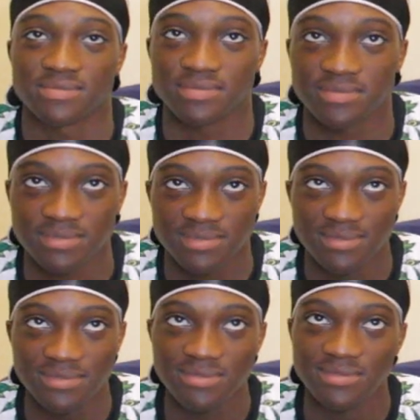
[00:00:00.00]

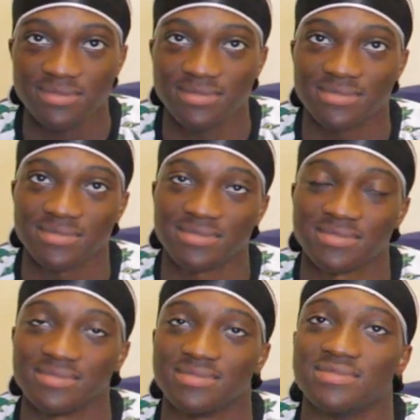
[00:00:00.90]

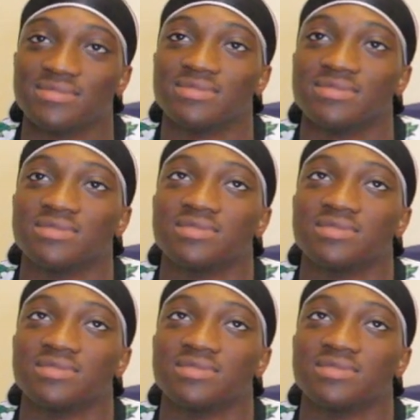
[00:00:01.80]
No words are spoken by the person on screen.